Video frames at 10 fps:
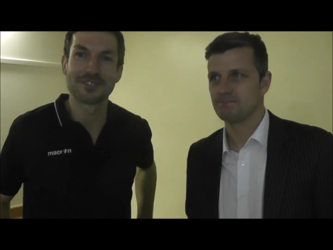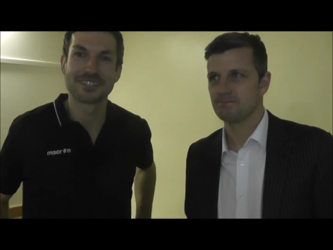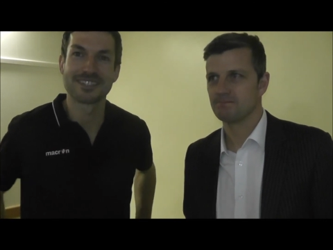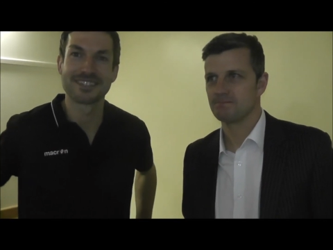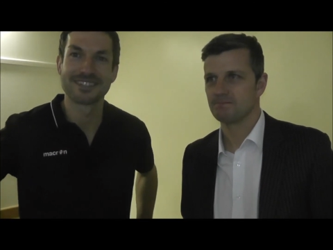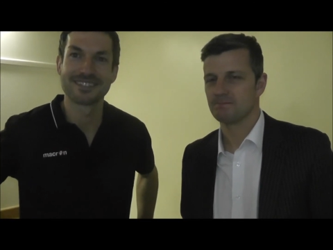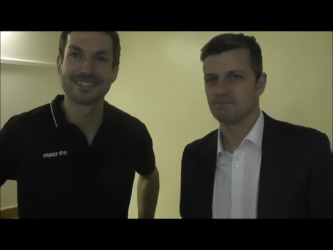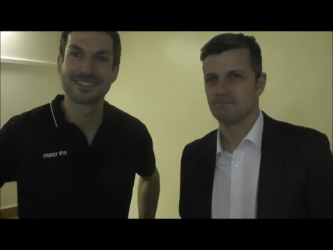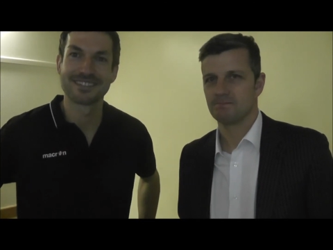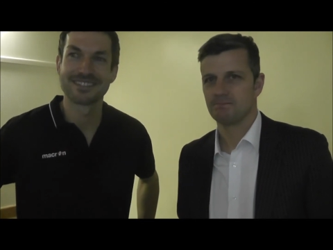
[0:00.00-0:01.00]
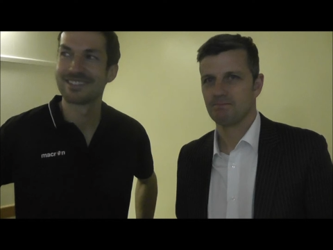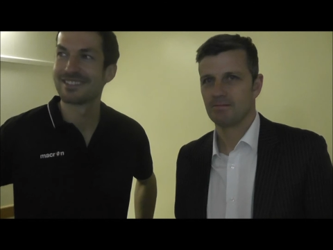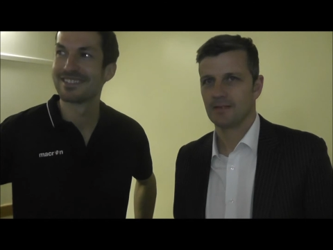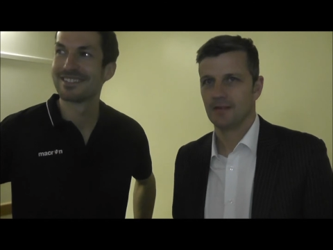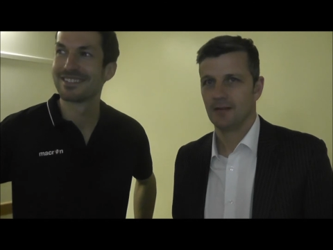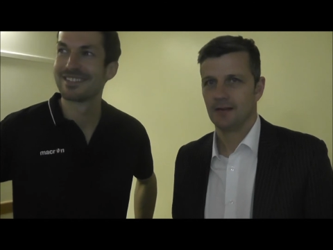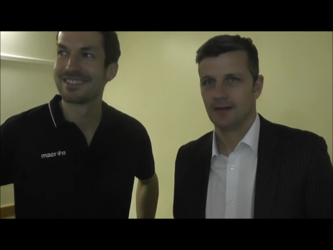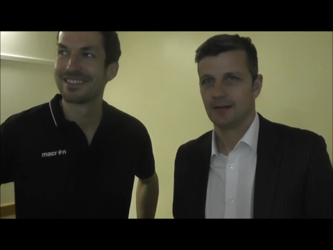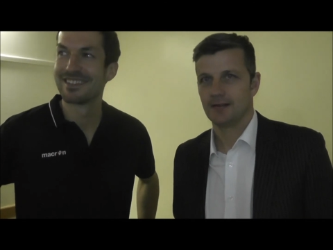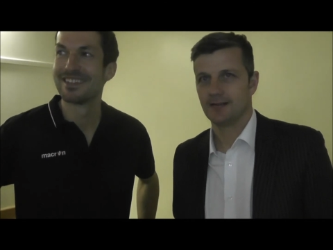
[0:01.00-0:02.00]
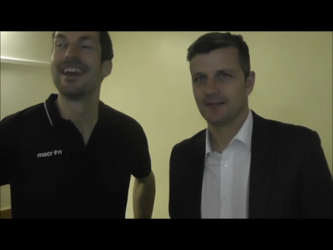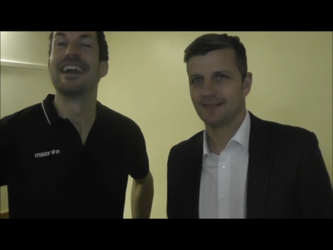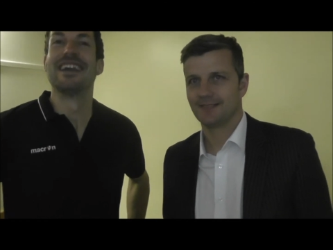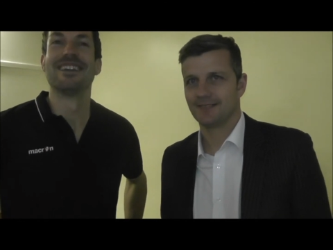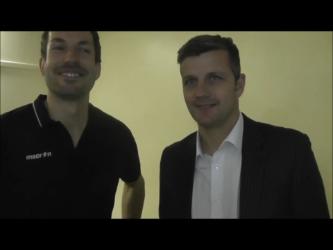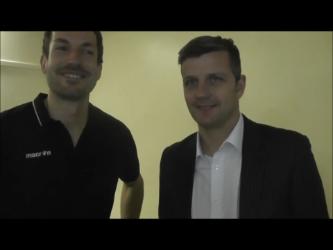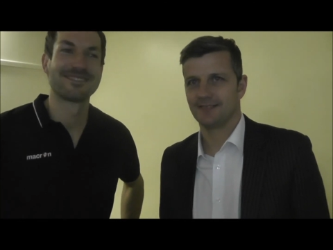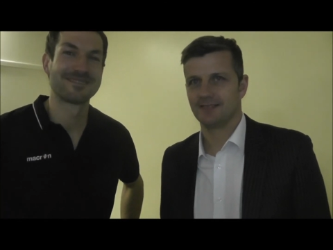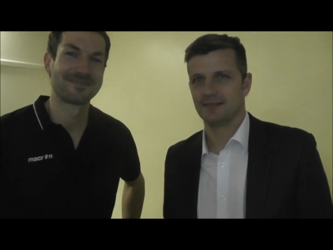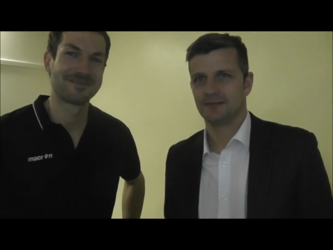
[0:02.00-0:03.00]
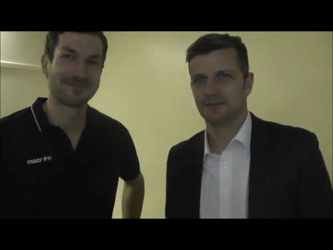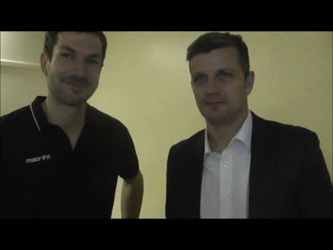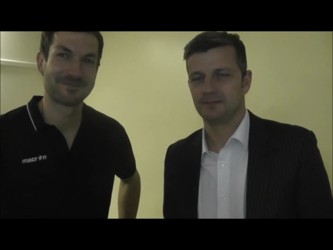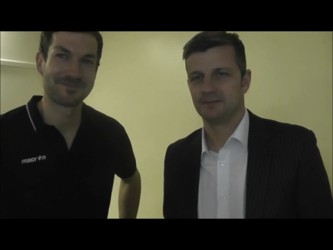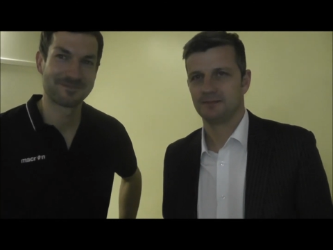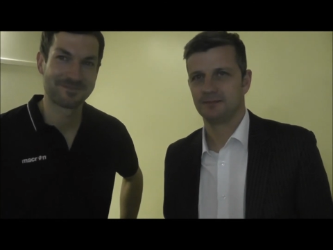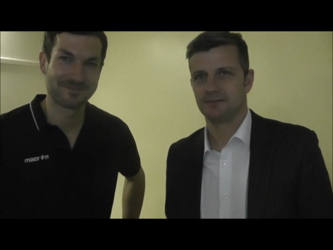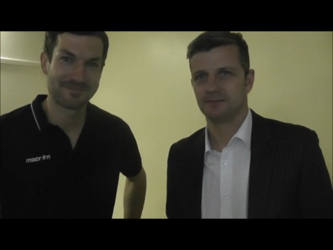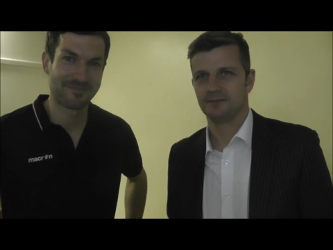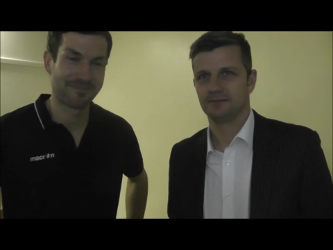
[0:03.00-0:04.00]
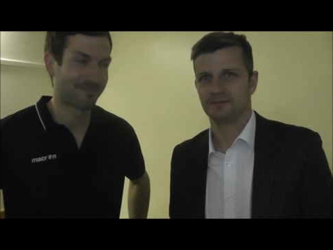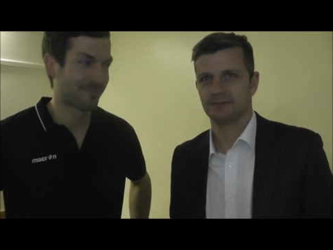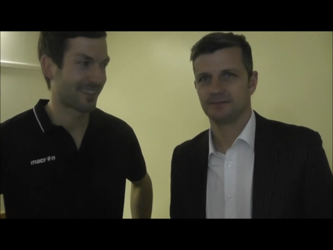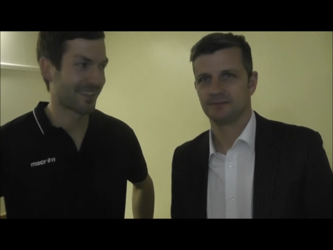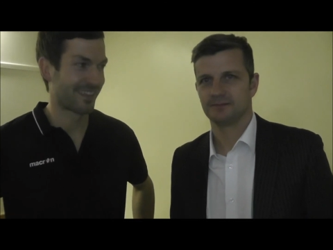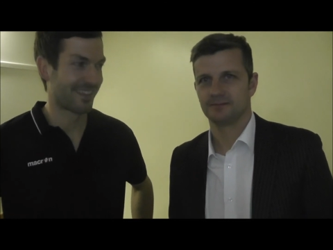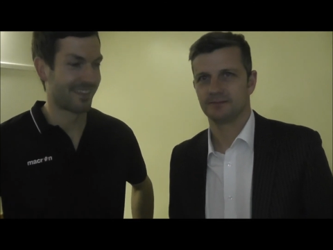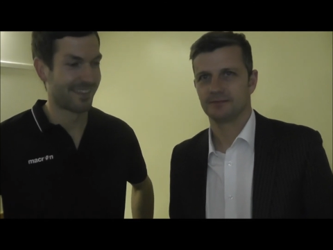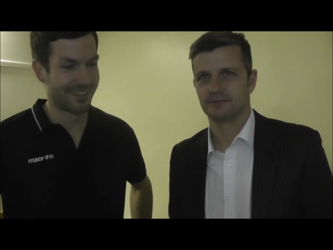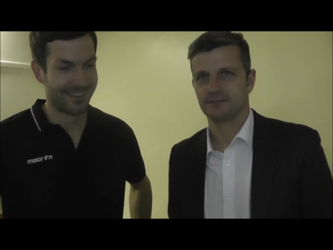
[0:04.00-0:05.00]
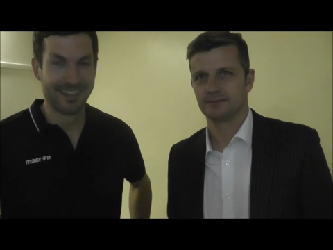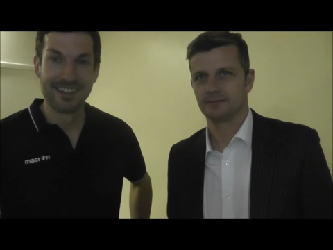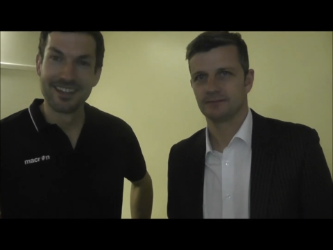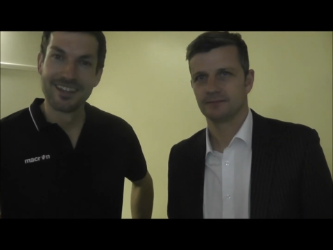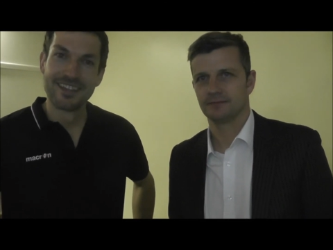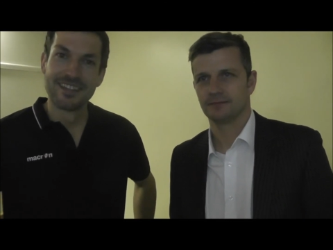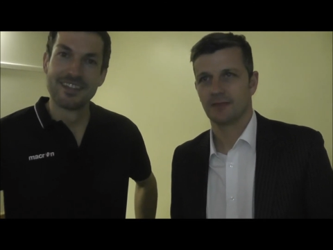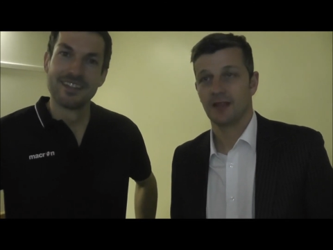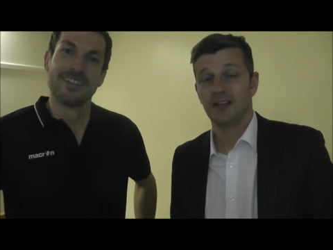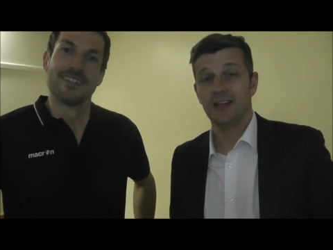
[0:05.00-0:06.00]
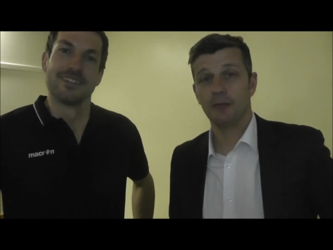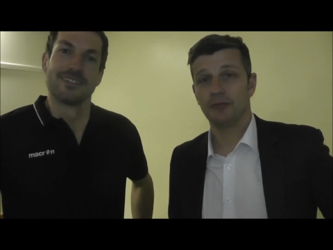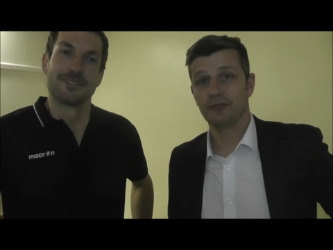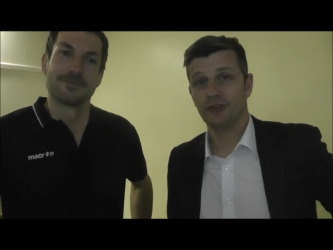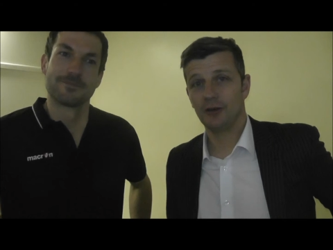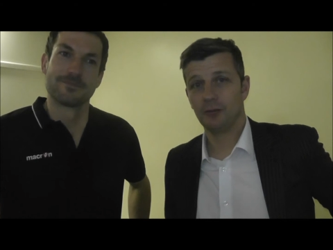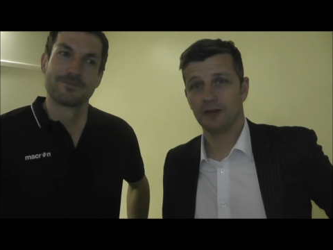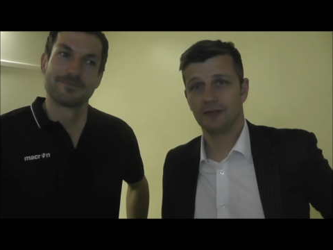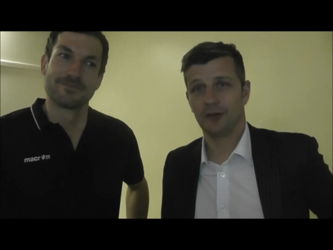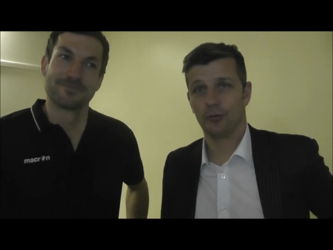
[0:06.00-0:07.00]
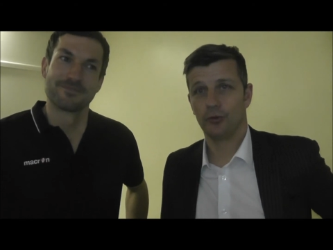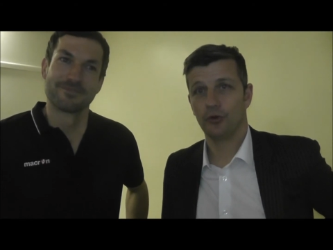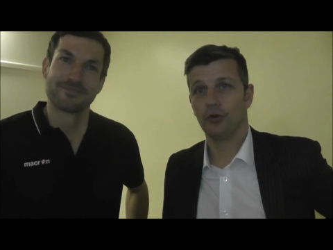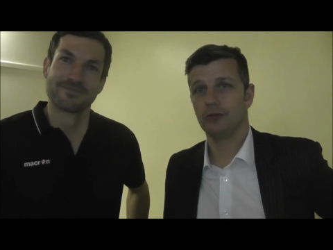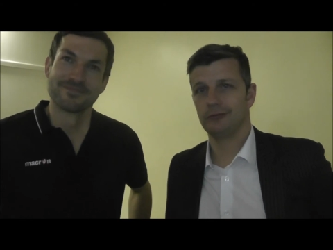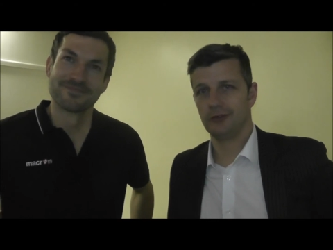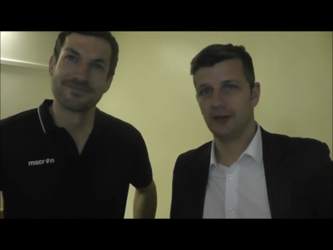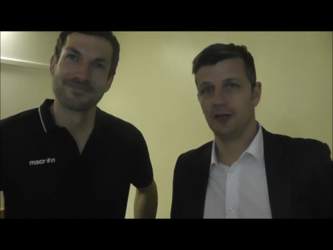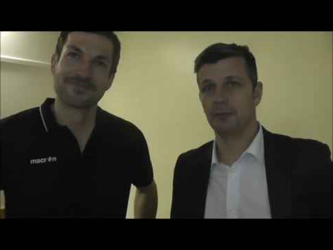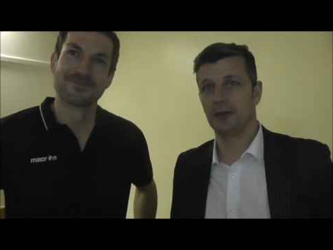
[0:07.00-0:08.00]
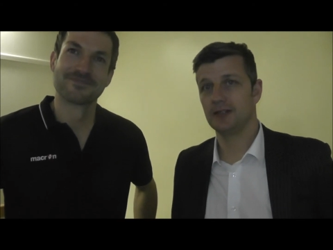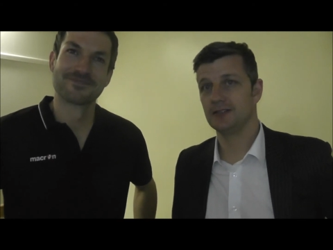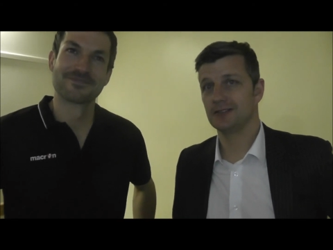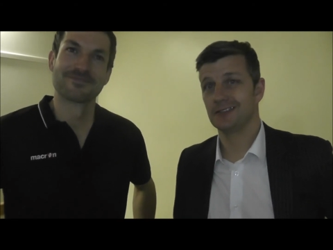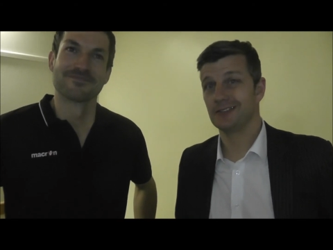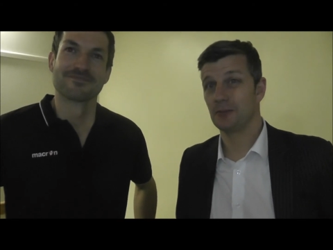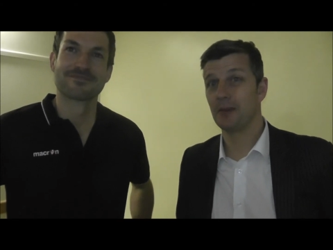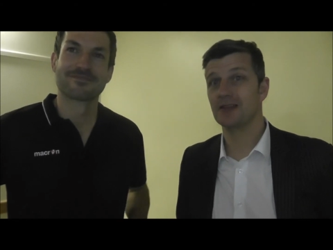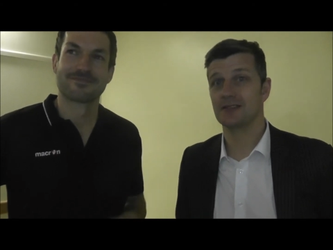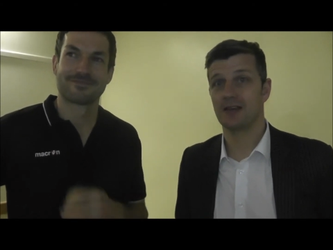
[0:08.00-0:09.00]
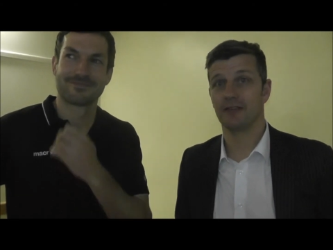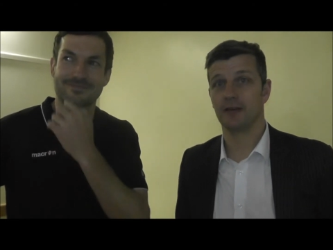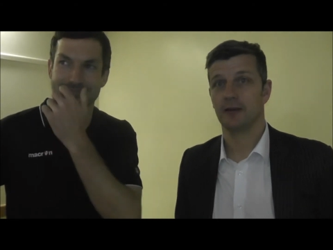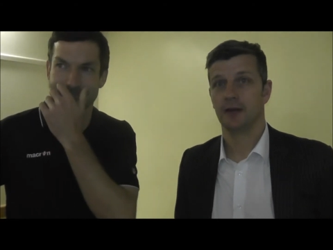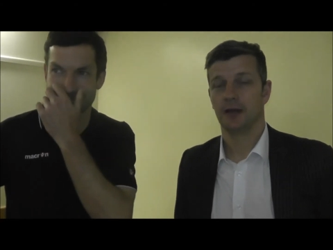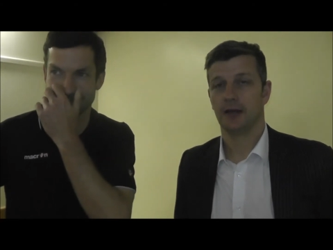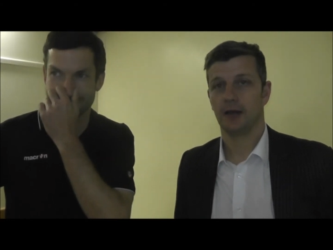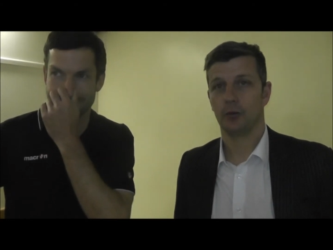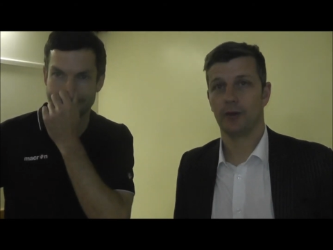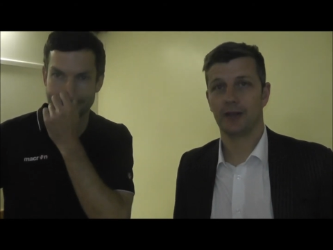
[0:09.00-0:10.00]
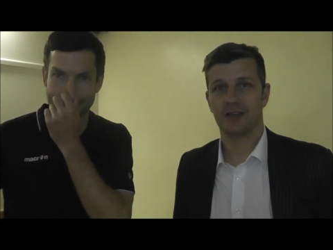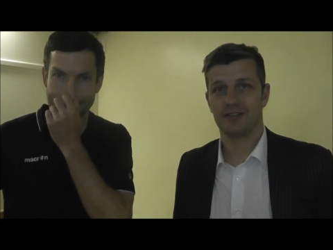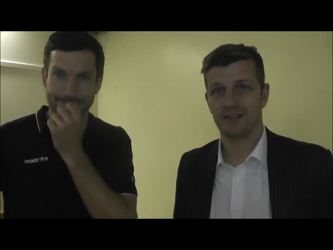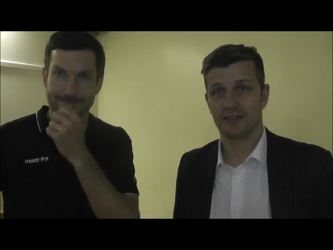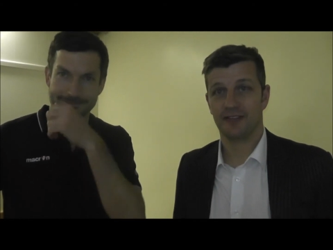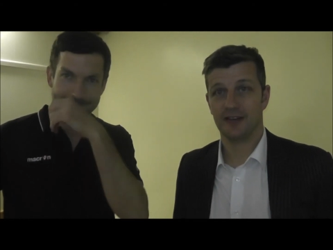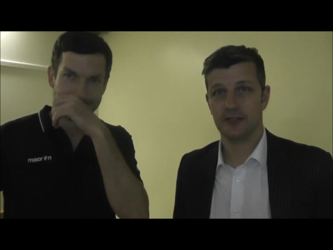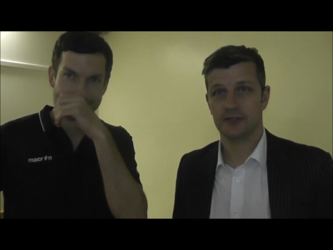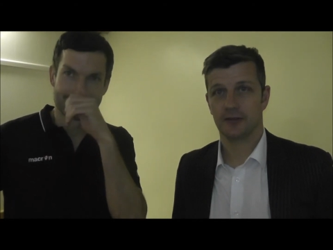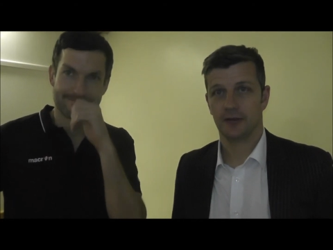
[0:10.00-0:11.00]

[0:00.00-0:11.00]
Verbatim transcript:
Speaker 1: for today. If we ignore the Hendon result, we've had some real highs over the last few weeks and really good results. You must be really proud, Dave.
Speaker 2: Yeah, we've done really well. You know, we're all really pleased. This is the best ever uh, Wingate have ever finished.